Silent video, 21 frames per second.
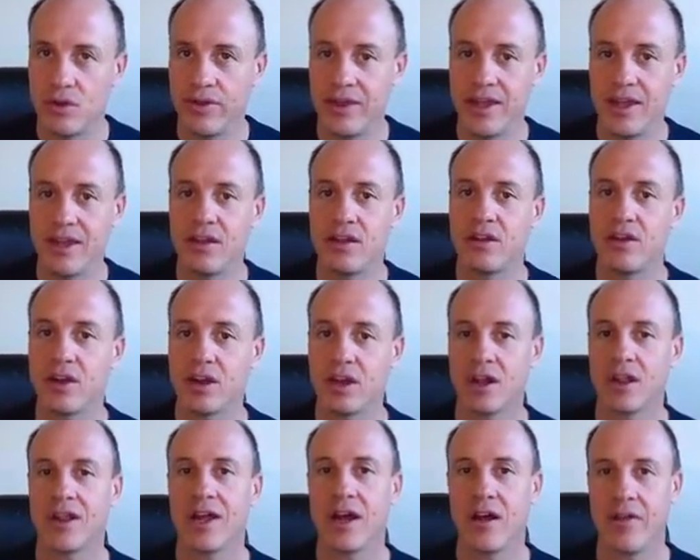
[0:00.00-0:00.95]
then they're
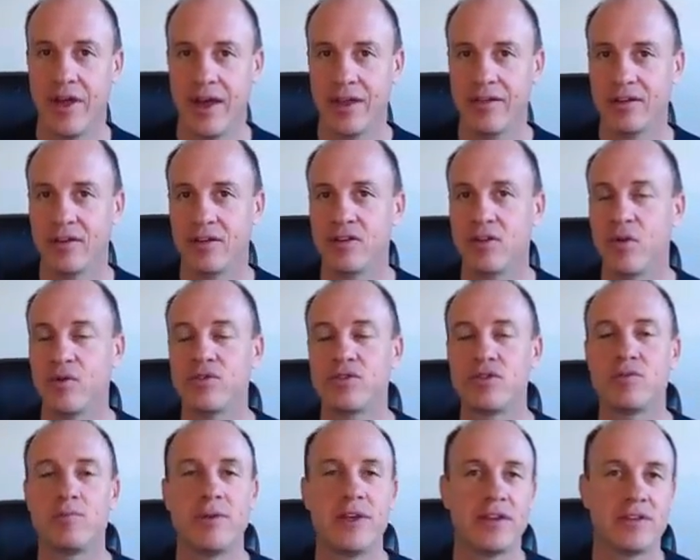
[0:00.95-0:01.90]
gonna allow that. Don't
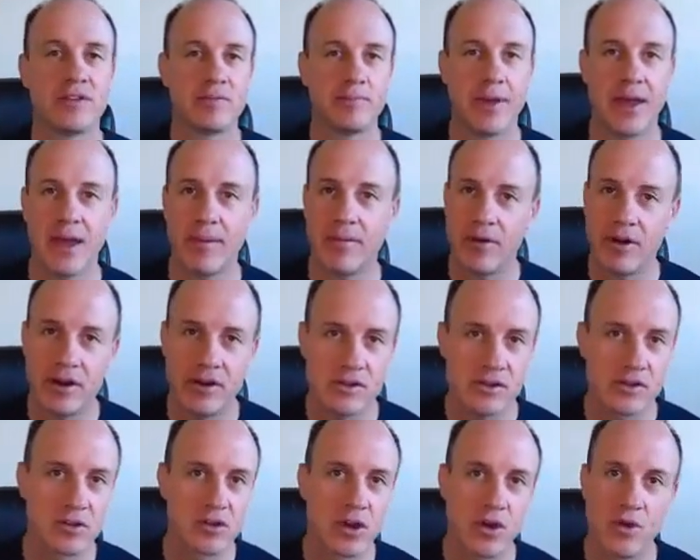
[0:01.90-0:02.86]
just be a spammer and
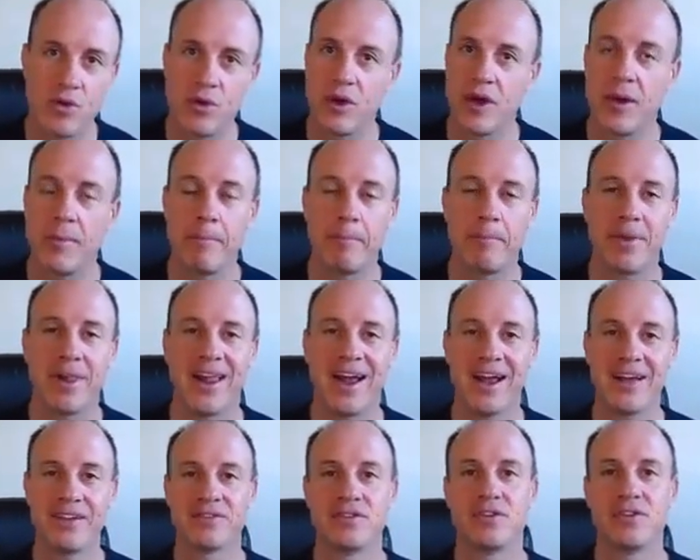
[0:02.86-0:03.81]
just go
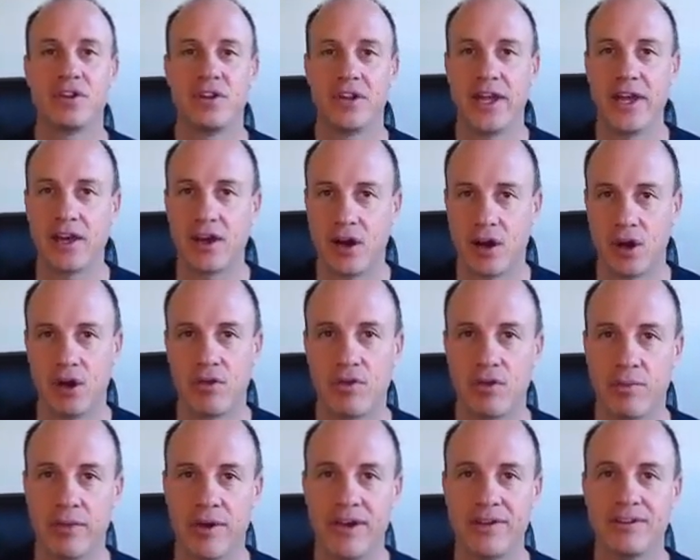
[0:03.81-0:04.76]
plastering your link all over
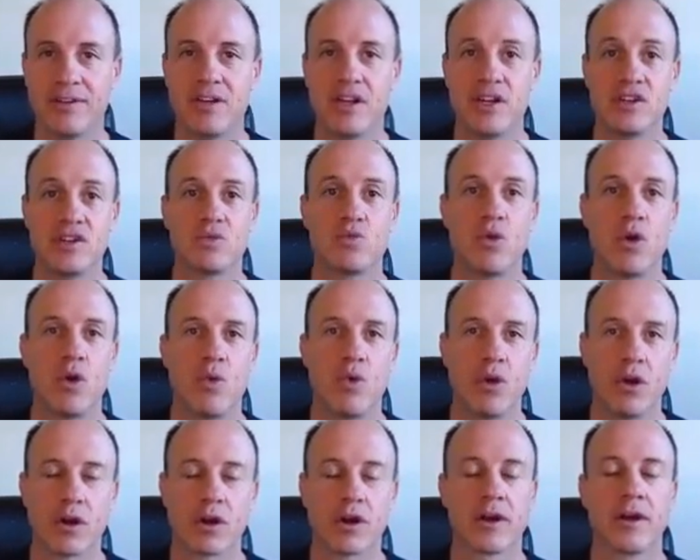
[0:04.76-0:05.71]
the place. It just won't
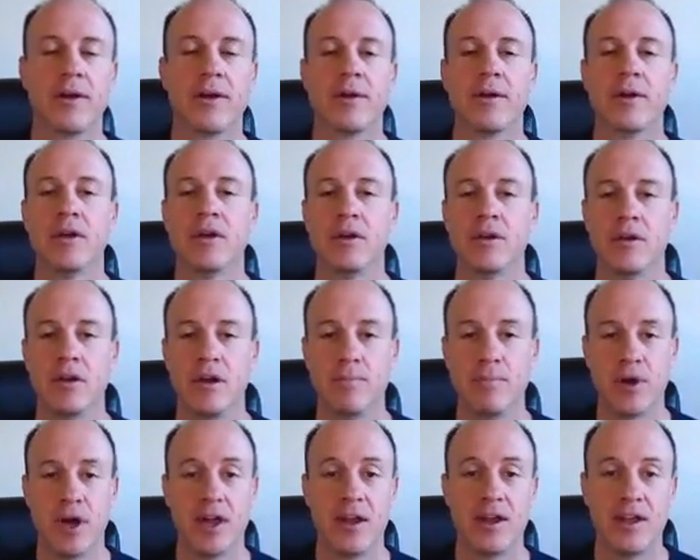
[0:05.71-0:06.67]
work.
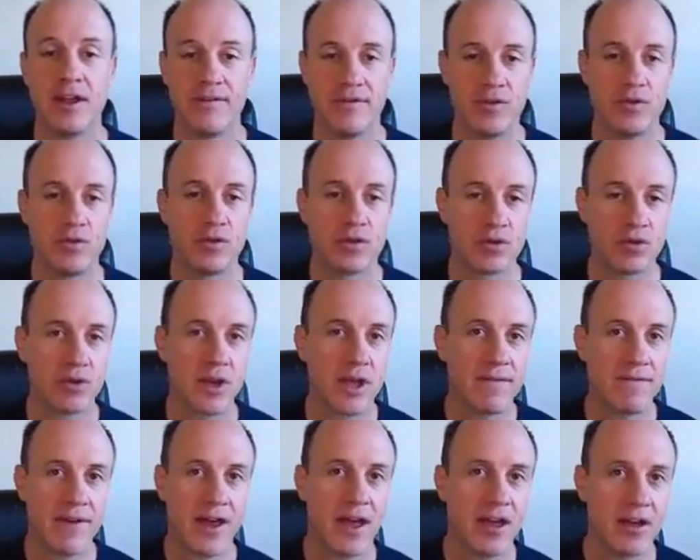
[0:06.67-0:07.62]
But if you
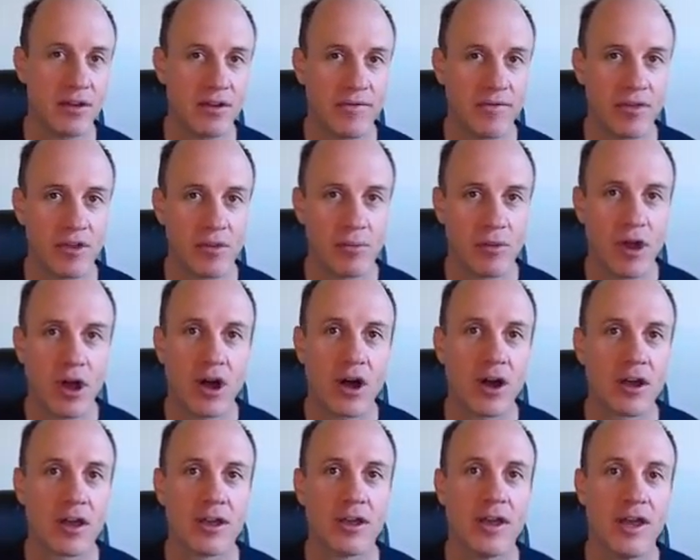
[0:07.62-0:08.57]
create value for the
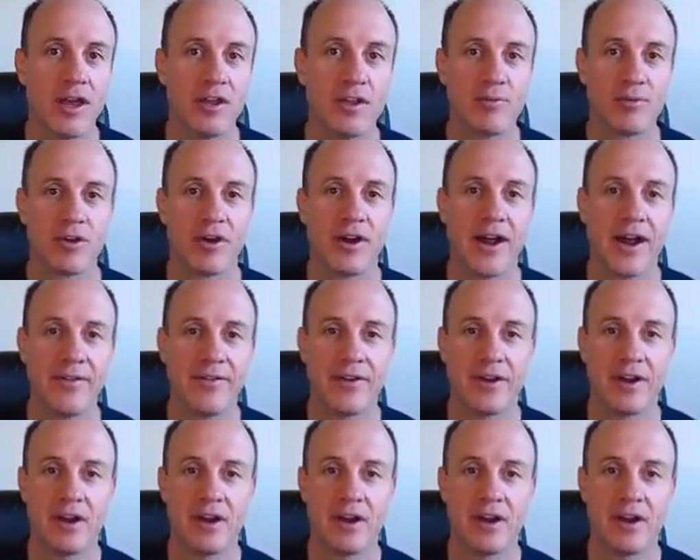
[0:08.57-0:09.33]
blog and you put it out